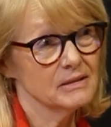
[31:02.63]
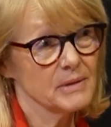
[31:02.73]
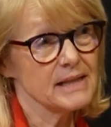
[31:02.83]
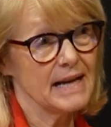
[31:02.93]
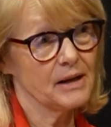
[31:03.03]

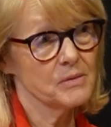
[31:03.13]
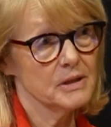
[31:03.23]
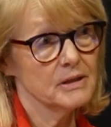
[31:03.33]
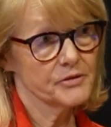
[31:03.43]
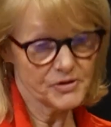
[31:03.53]
right now.
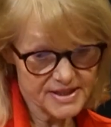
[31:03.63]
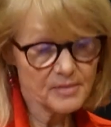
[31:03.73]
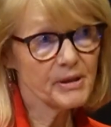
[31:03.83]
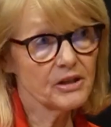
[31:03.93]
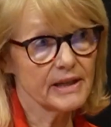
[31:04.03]
They're
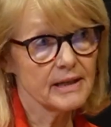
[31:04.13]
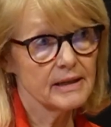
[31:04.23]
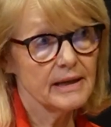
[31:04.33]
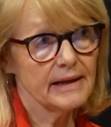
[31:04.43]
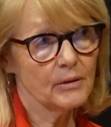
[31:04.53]
disappearing.
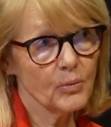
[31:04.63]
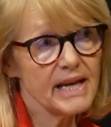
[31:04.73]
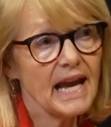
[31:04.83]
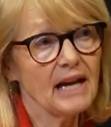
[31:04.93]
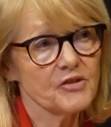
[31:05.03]
And
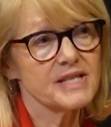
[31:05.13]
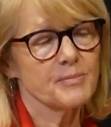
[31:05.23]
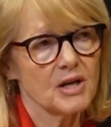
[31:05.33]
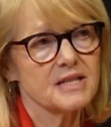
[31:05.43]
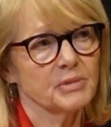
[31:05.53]
we have a
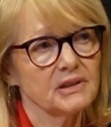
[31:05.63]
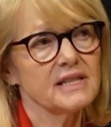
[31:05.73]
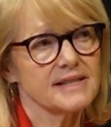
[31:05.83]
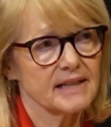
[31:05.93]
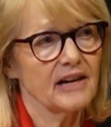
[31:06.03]

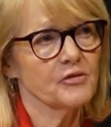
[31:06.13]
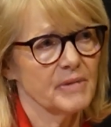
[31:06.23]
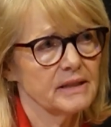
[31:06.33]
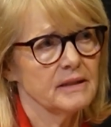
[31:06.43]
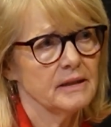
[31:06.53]
responsibility as a
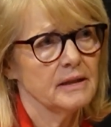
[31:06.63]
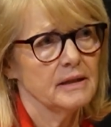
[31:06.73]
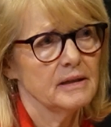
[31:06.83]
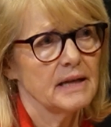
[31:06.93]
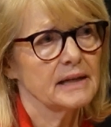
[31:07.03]
government.
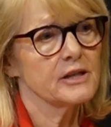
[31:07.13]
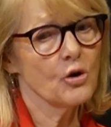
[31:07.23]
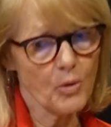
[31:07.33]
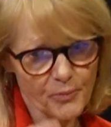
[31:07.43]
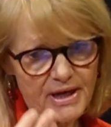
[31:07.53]
And I
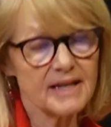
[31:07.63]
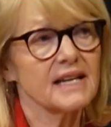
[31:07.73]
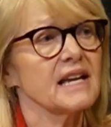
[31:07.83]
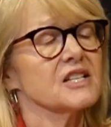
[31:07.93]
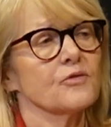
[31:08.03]
know we're bringing a
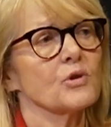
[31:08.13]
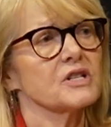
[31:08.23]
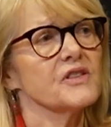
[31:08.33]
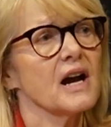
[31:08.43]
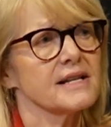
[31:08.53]
case
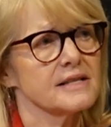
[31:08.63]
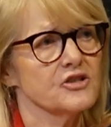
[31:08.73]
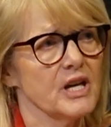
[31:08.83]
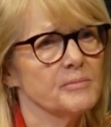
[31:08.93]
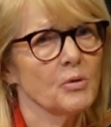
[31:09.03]
forward to the
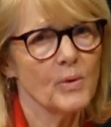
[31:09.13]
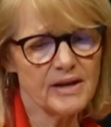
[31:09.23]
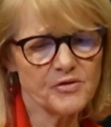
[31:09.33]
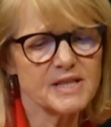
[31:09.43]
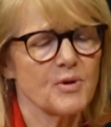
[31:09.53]
ICJ, but we
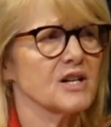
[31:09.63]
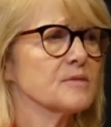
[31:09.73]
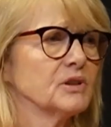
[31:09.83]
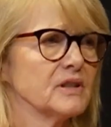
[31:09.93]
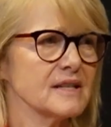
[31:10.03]
have a
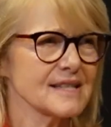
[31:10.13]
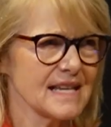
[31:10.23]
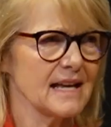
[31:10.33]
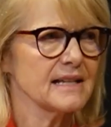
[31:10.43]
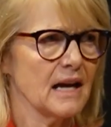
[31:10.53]
responsibility to
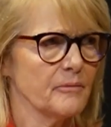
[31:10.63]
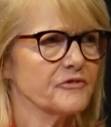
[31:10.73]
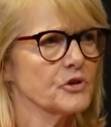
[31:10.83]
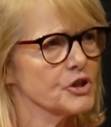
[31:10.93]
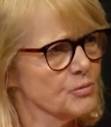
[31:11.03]
stand up
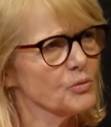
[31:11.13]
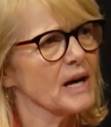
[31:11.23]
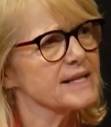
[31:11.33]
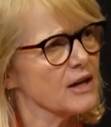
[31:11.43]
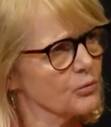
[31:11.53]
for human
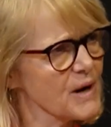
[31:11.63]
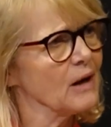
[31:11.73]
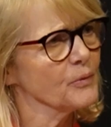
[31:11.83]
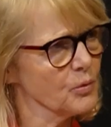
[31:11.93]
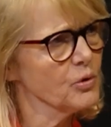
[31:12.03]
rights
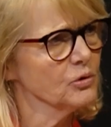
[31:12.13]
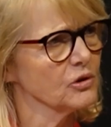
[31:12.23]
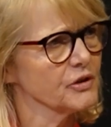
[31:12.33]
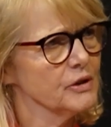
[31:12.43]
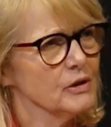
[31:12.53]
around the
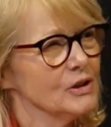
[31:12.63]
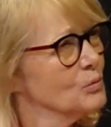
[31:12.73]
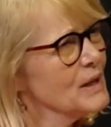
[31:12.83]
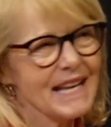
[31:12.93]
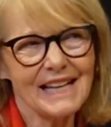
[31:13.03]
world.
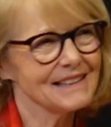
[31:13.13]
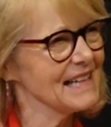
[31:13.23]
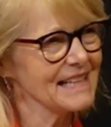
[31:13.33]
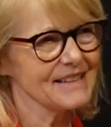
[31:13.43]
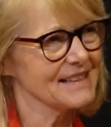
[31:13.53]
We can't
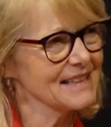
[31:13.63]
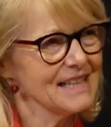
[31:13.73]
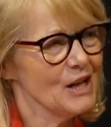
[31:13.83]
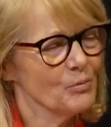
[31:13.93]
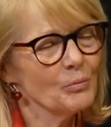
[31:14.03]
let,
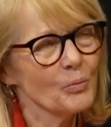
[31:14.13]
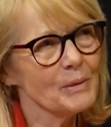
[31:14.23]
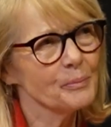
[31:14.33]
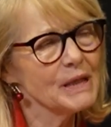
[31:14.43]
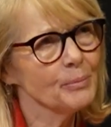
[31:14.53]

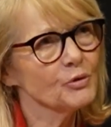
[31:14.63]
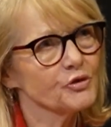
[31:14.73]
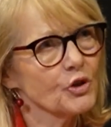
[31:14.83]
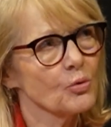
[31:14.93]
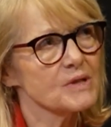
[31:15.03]
when people
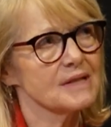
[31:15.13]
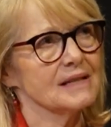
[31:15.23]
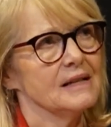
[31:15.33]
don't